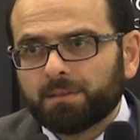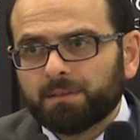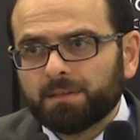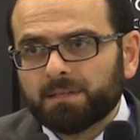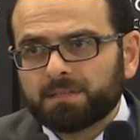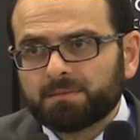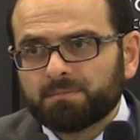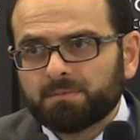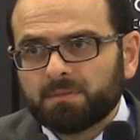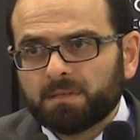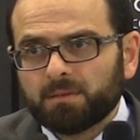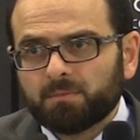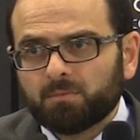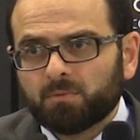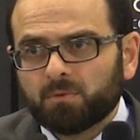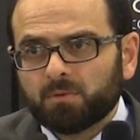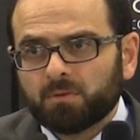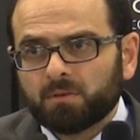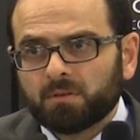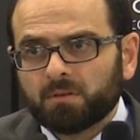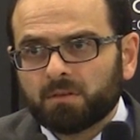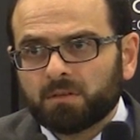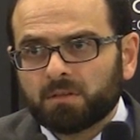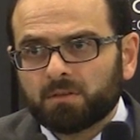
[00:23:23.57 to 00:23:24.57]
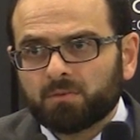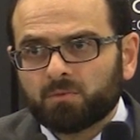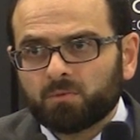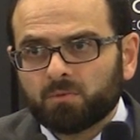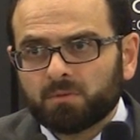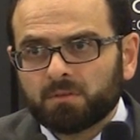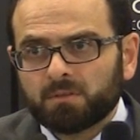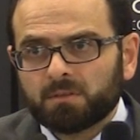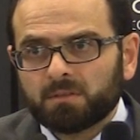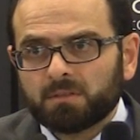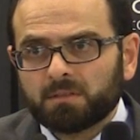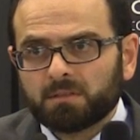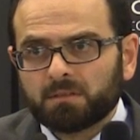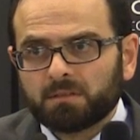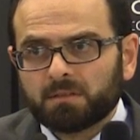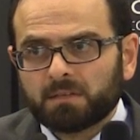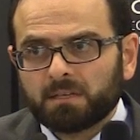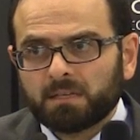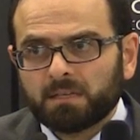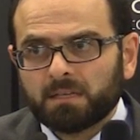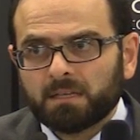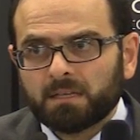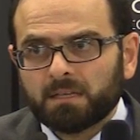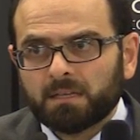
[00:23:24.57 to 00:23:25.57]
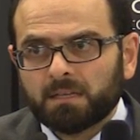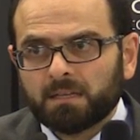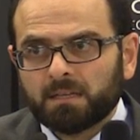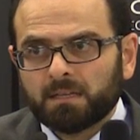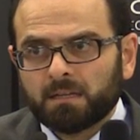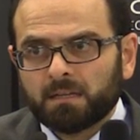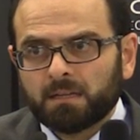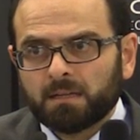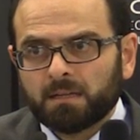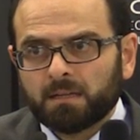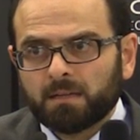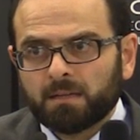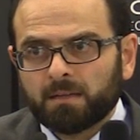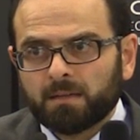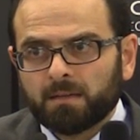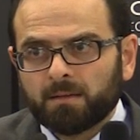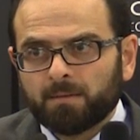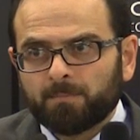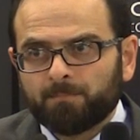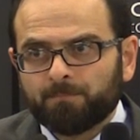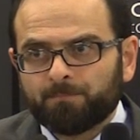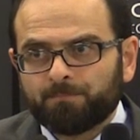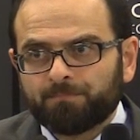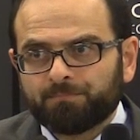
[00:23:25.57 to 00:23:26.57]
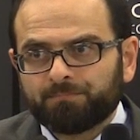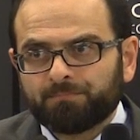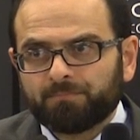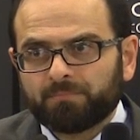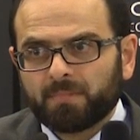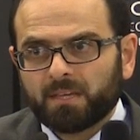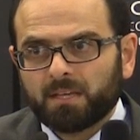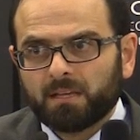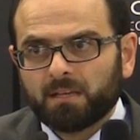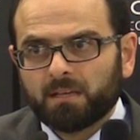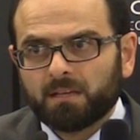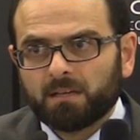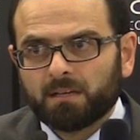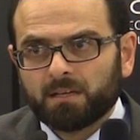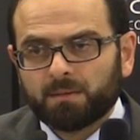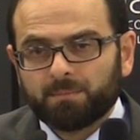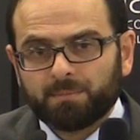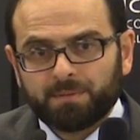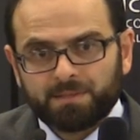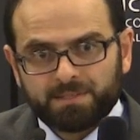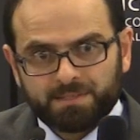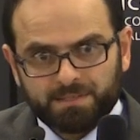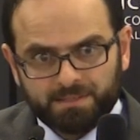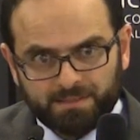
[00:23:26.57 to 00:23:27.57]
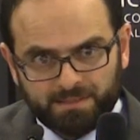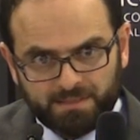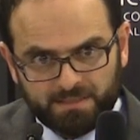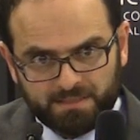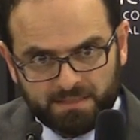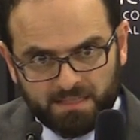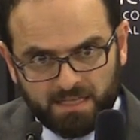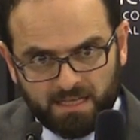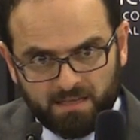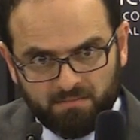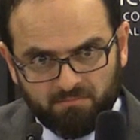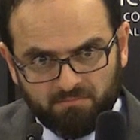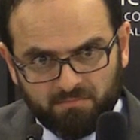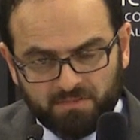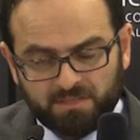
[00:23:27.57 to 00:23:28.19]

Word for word: these people don't really um, uh, represent Islam.